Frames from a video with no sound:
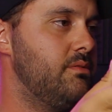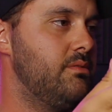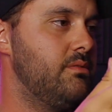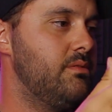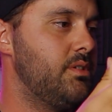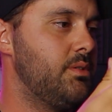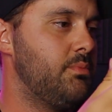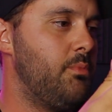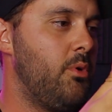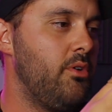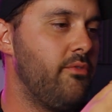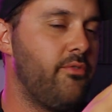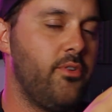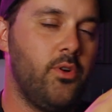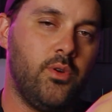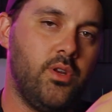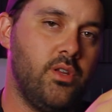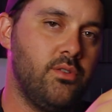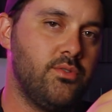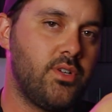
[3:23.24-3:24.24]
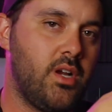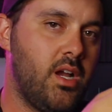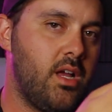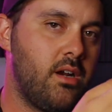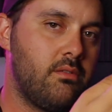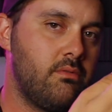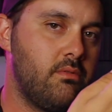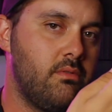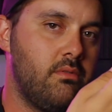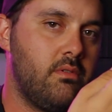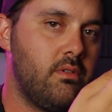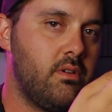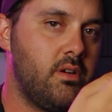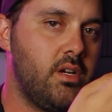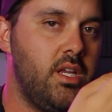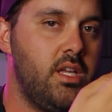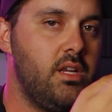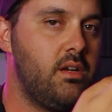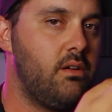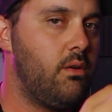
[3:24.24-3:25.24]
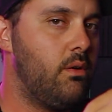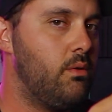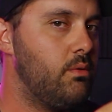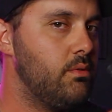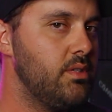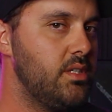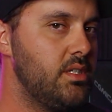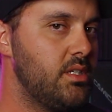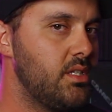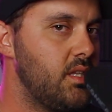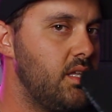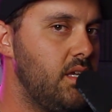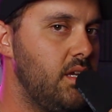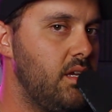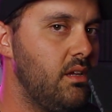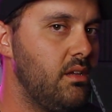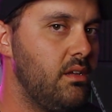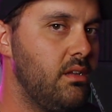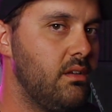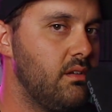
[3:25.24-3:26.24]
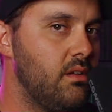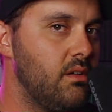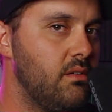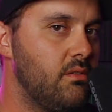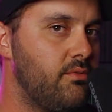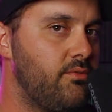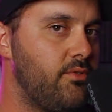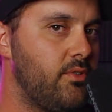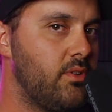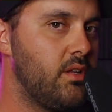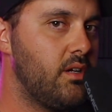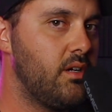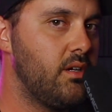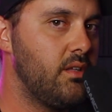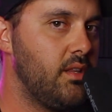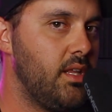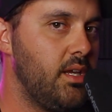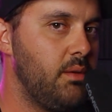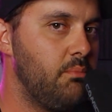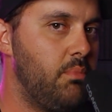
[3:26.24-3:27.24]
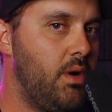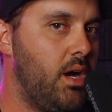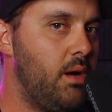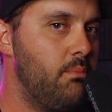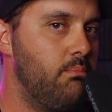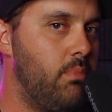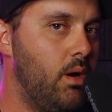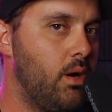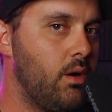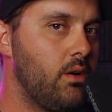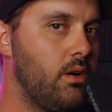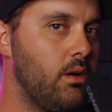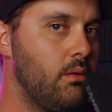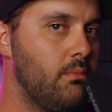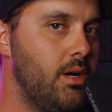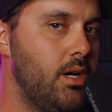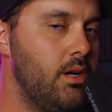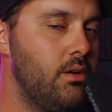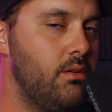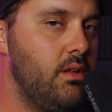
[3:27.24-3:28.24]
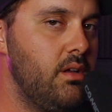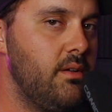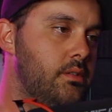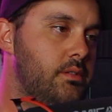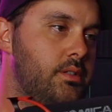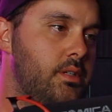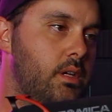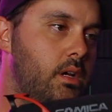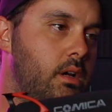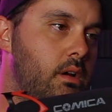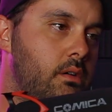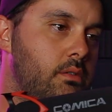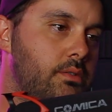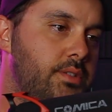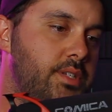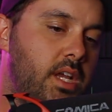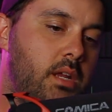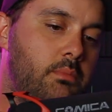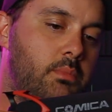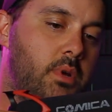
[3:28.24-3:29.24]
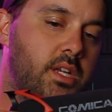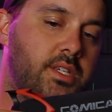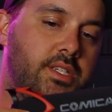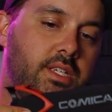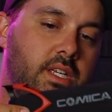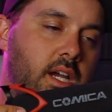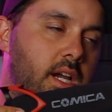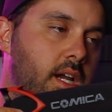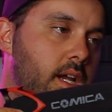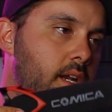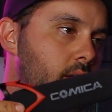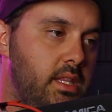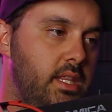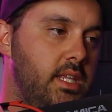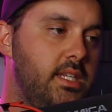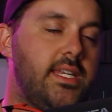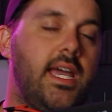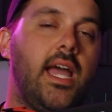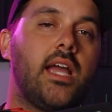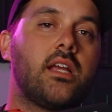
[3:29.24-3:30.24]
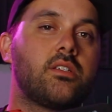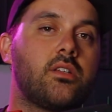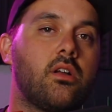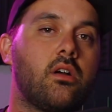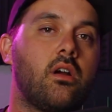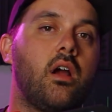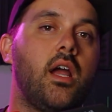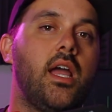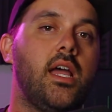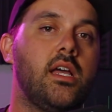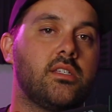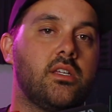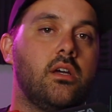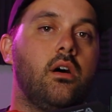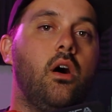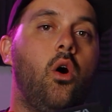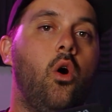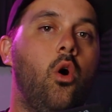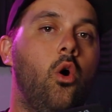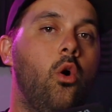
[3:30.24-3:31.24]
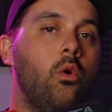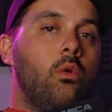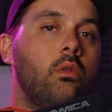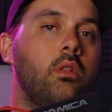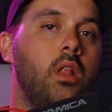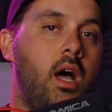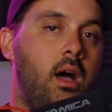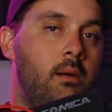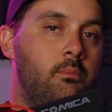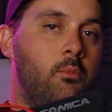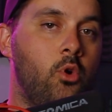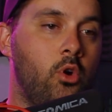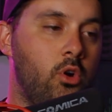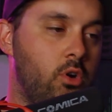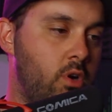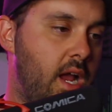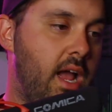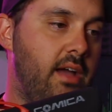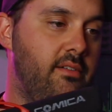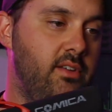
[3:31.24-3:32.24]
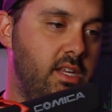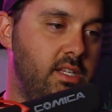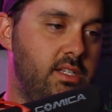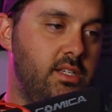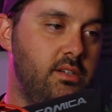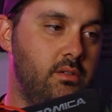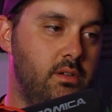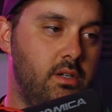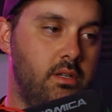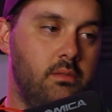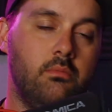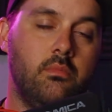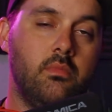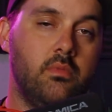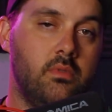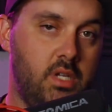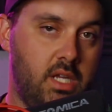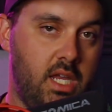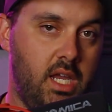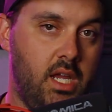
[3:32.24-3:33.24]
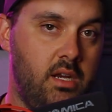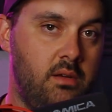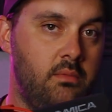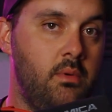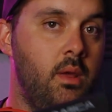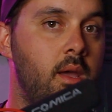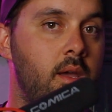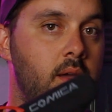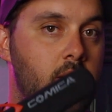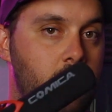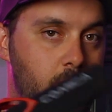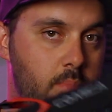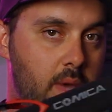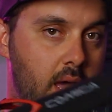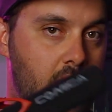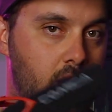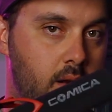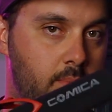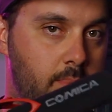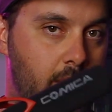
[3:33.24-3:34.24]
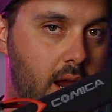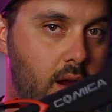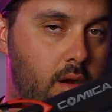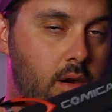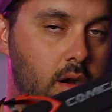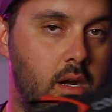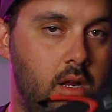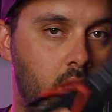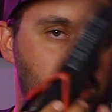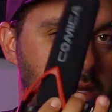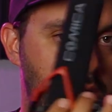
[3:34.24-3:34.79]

smartphone user, are you gonna hold this thing and go full on like Bob Barker mode? So side by side, the Takstar has a whole lot more gravity to it. Again, battery powered,